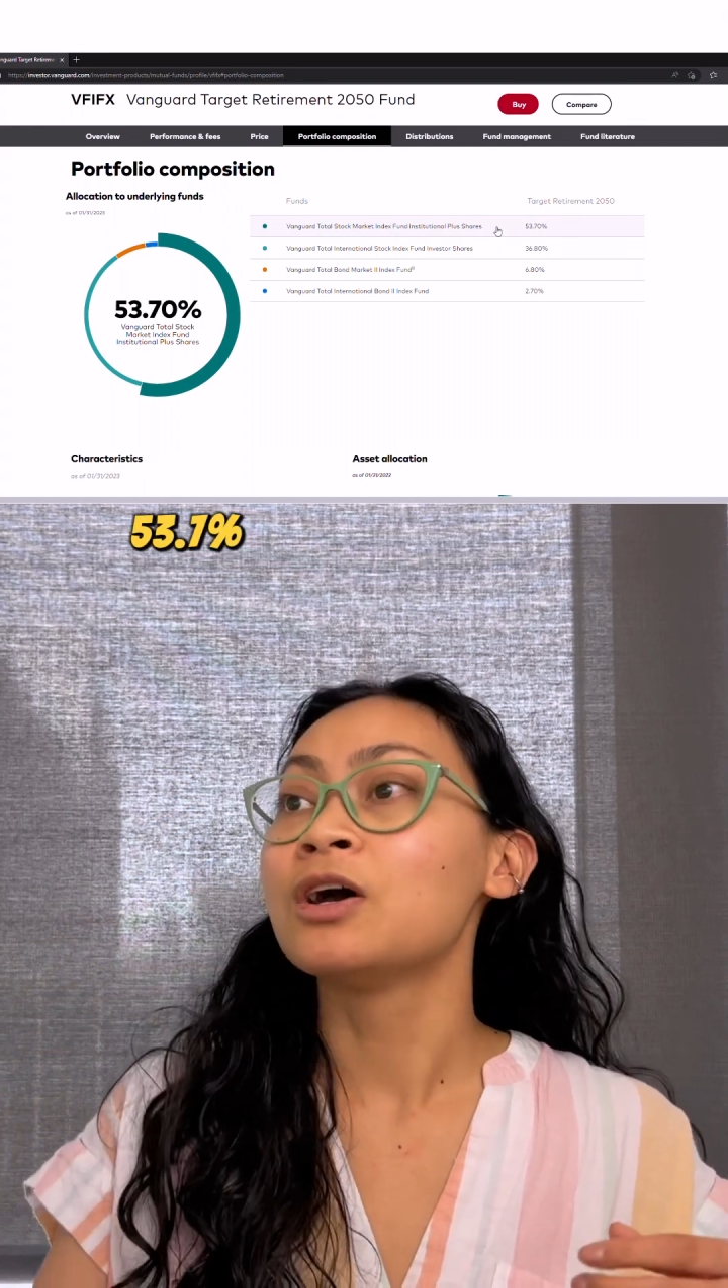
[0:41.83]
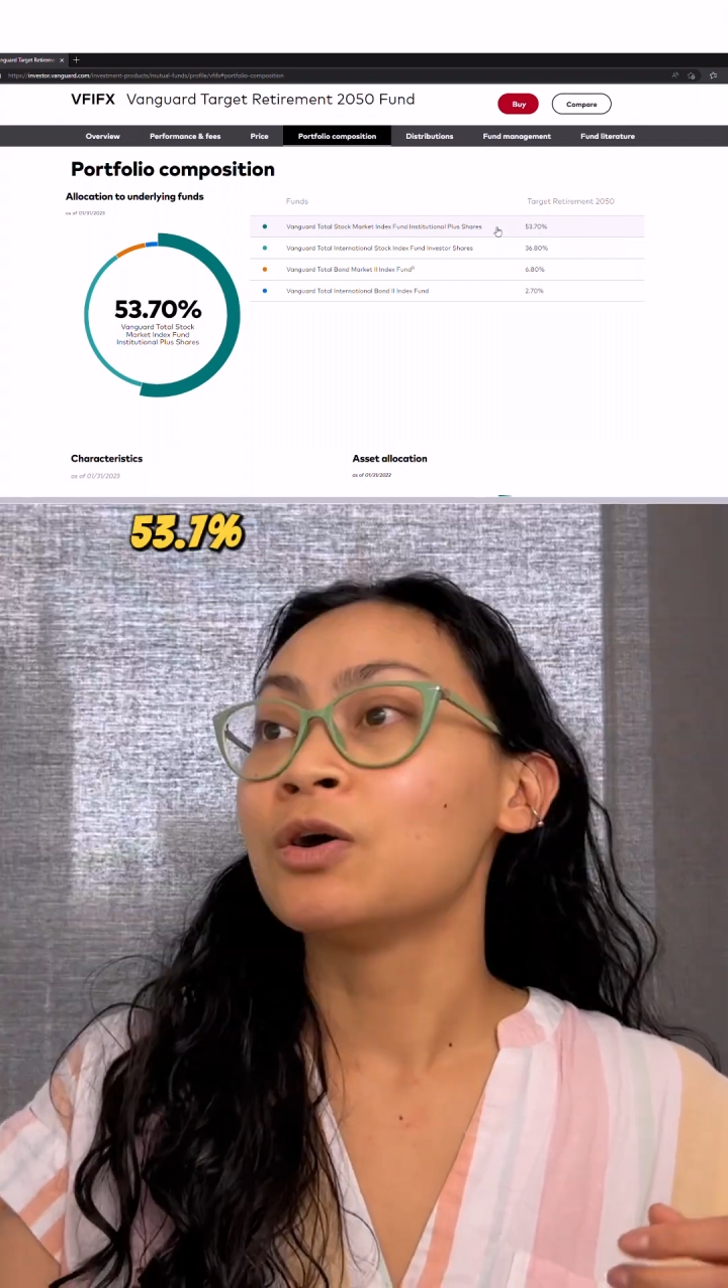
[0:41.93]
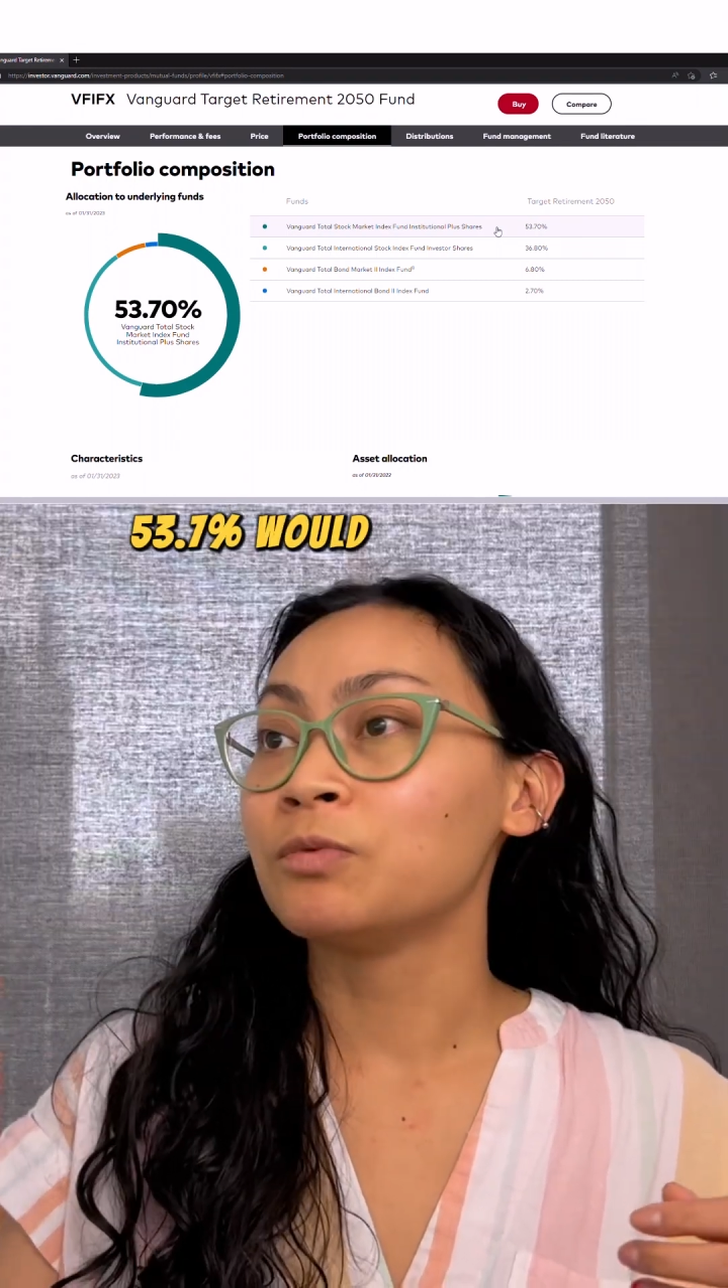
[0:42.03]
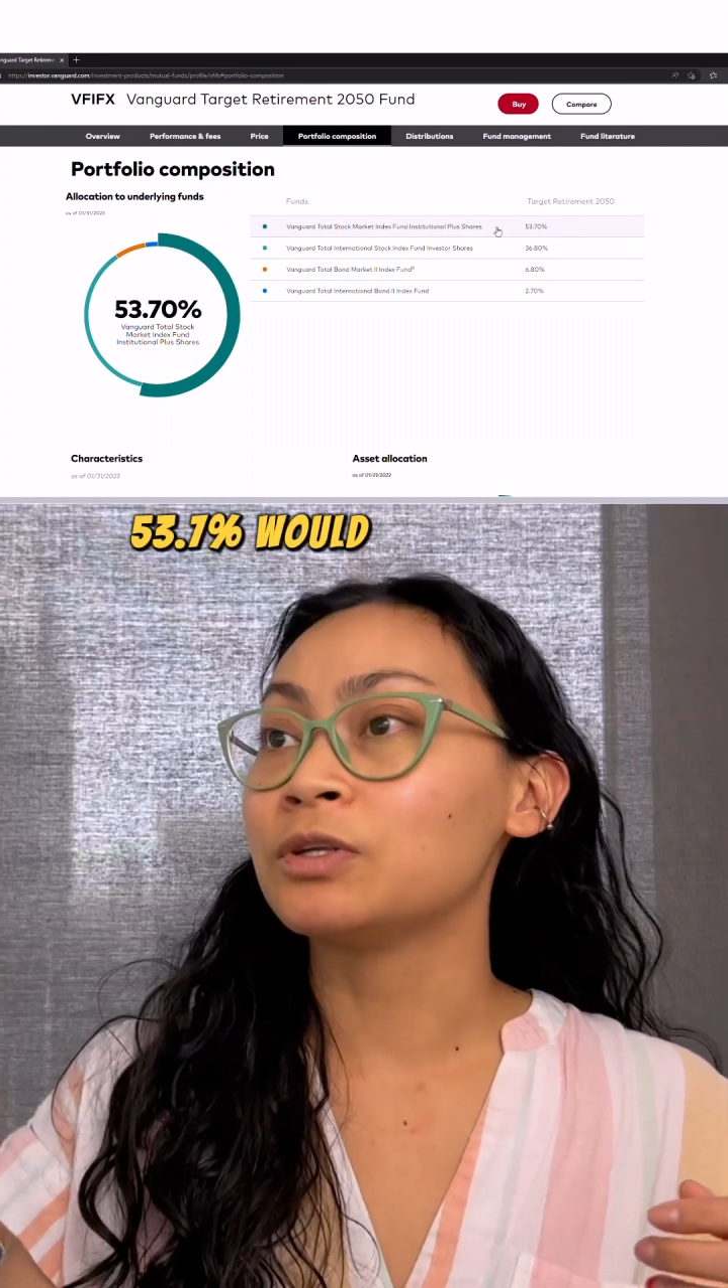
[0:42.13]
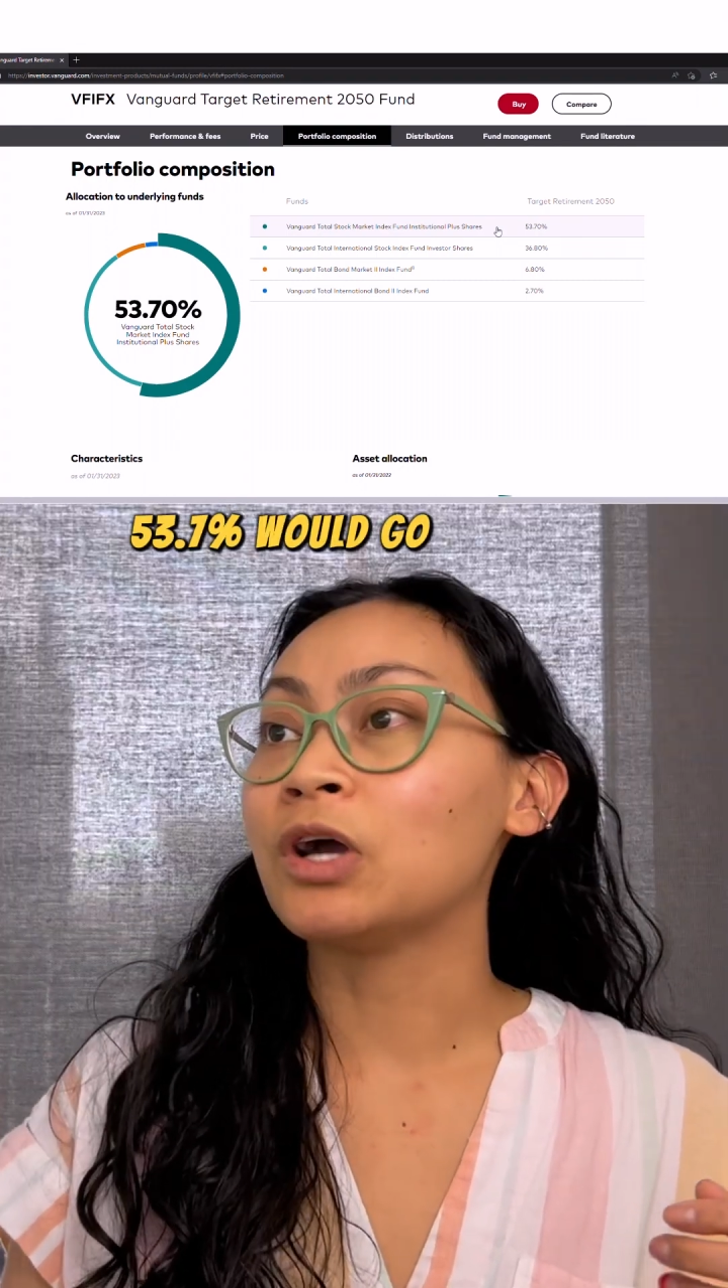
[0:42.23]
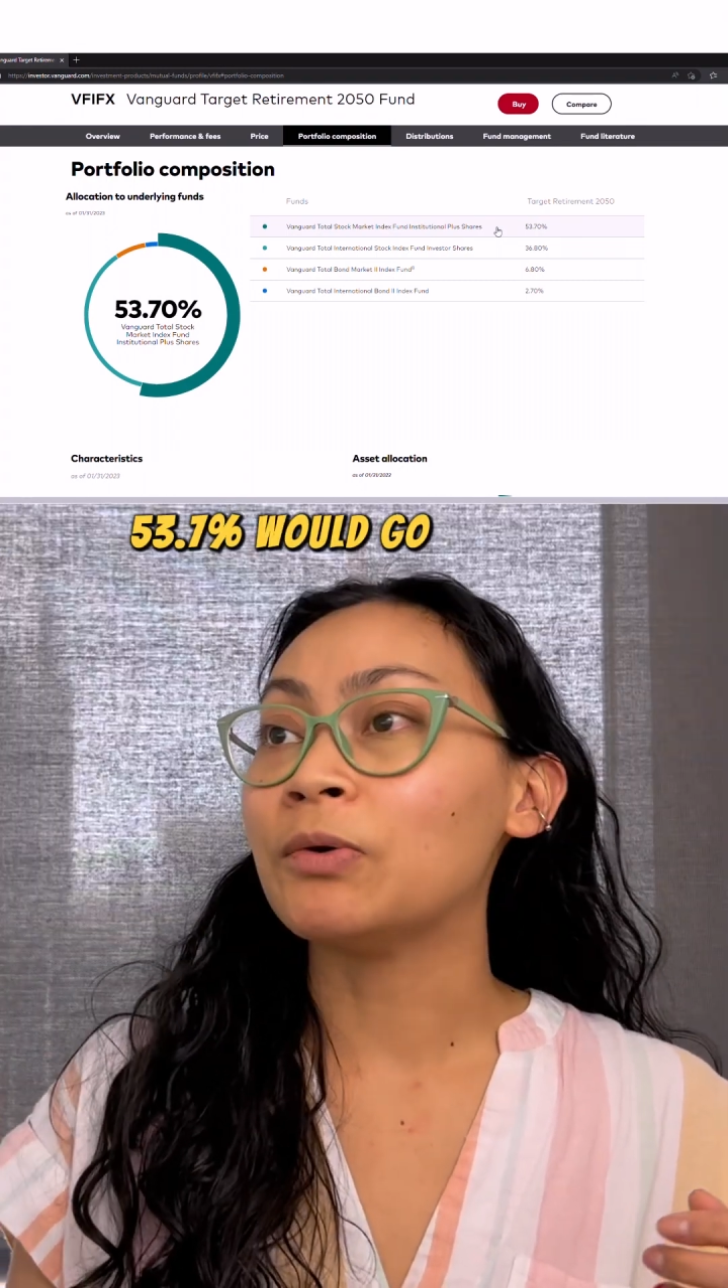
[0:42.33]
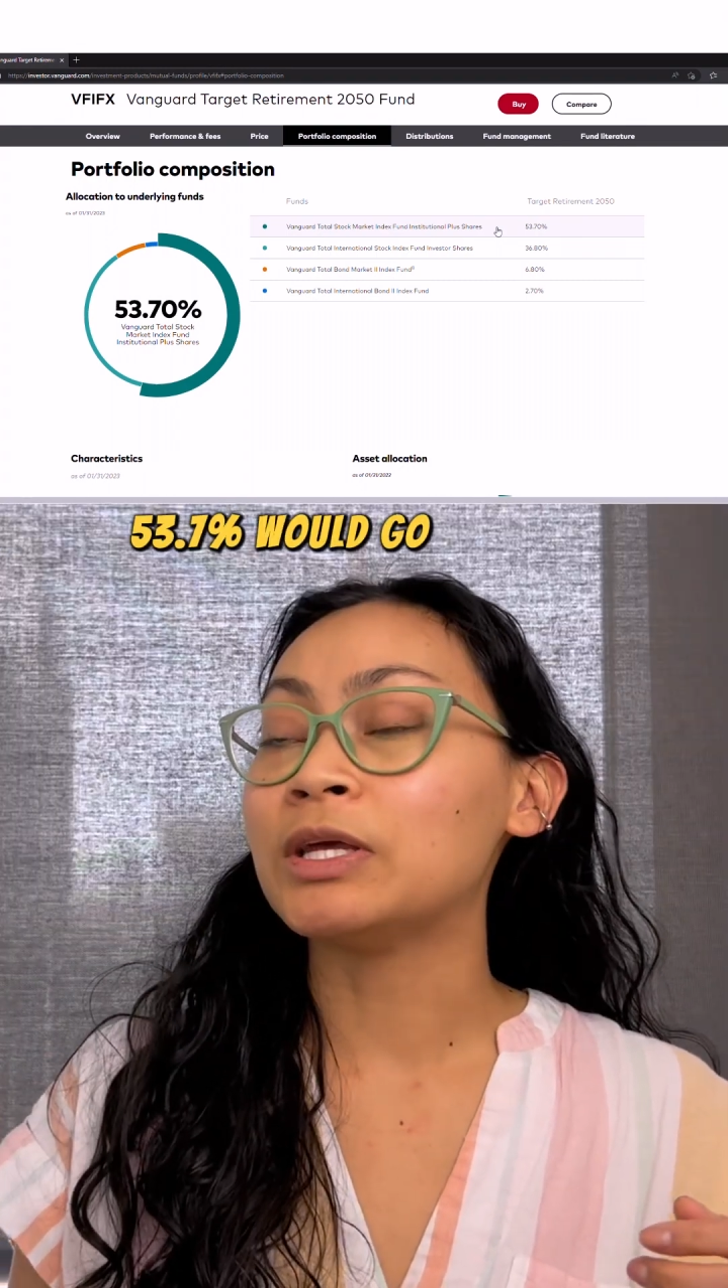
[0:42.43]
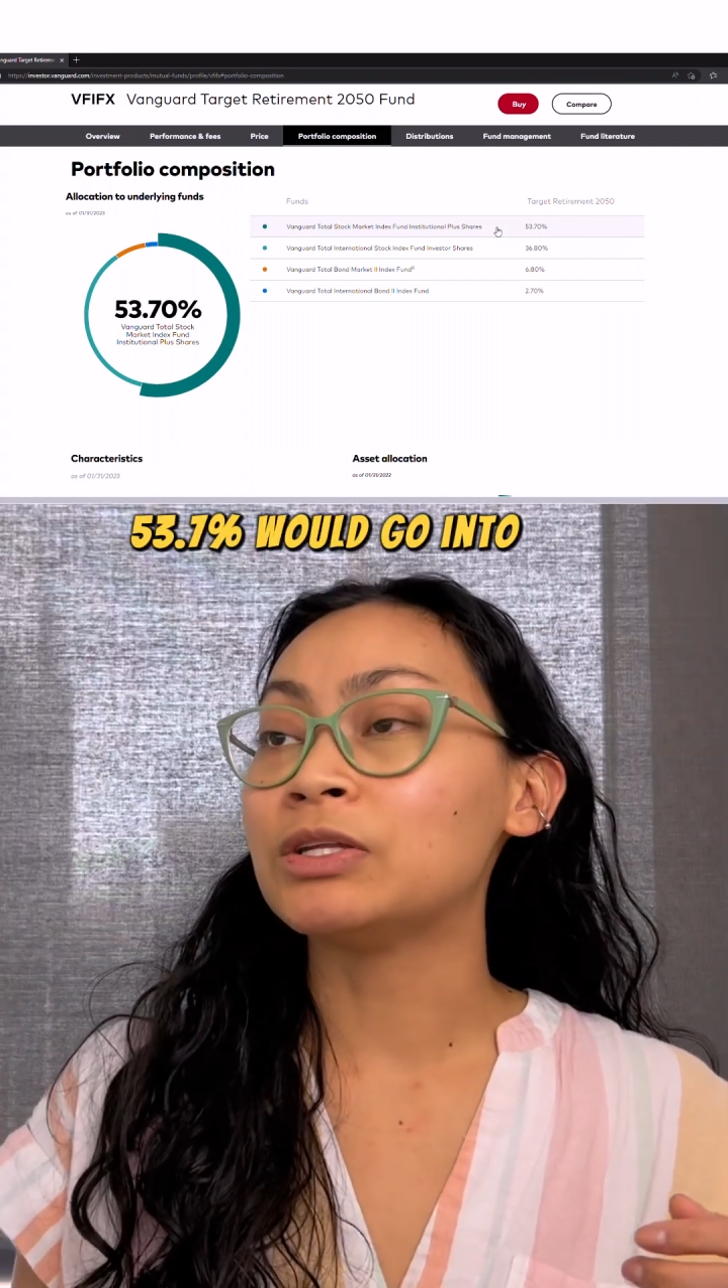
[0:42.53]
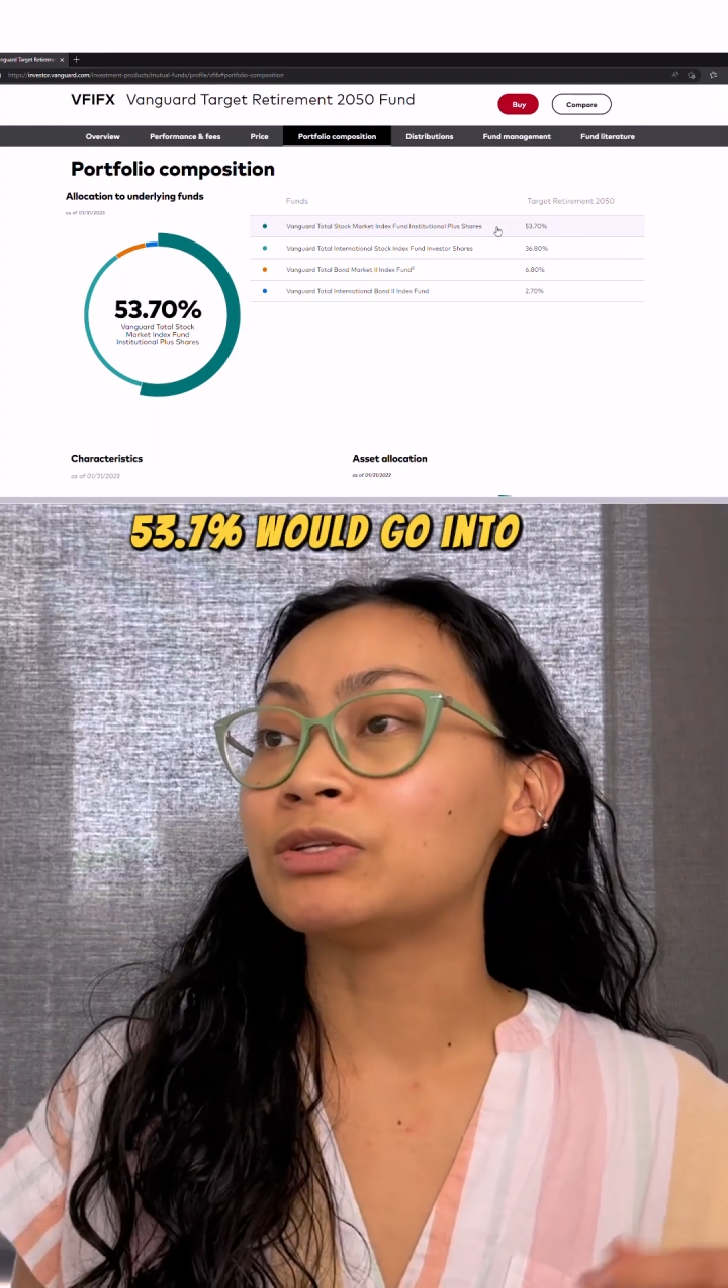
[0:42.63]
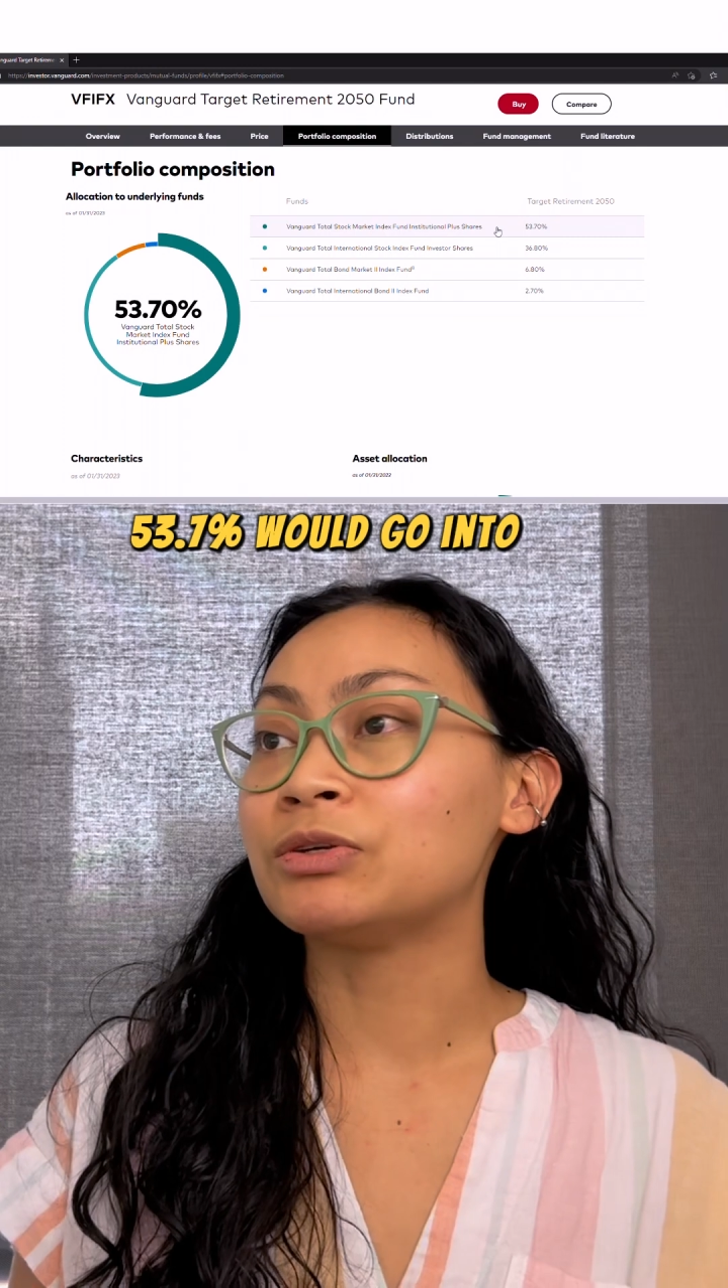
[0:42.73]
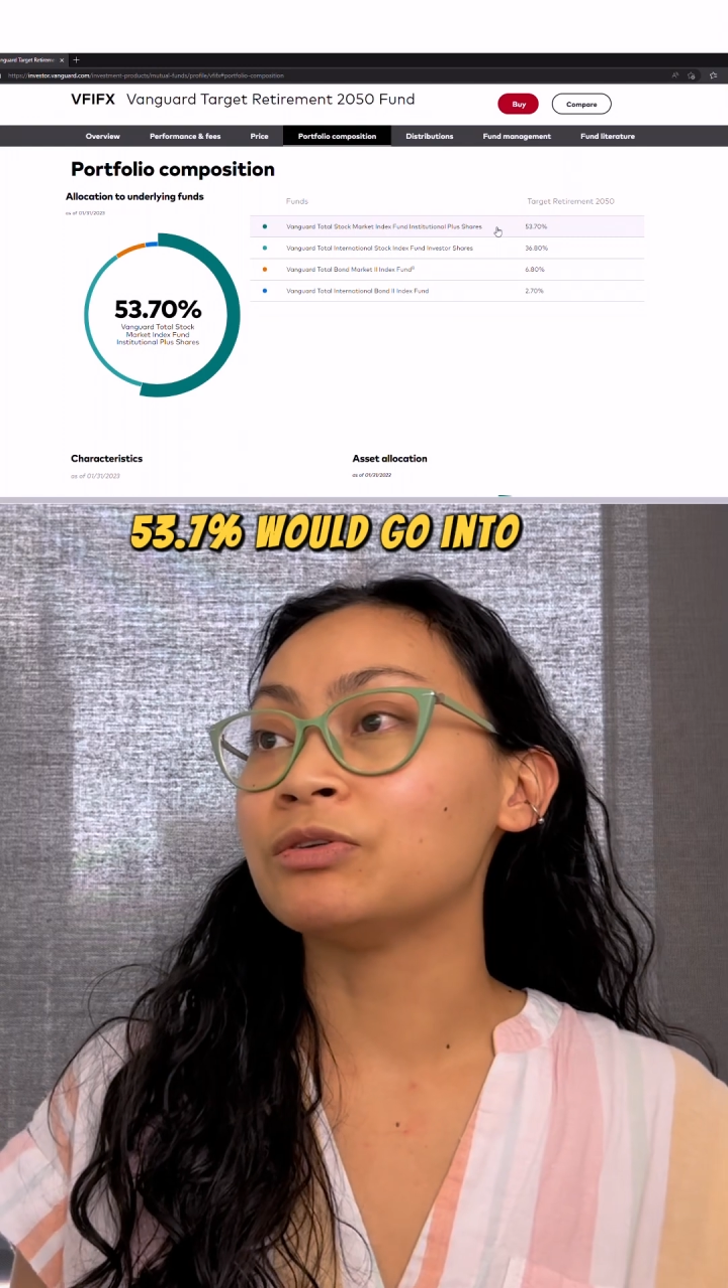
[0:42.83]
would go into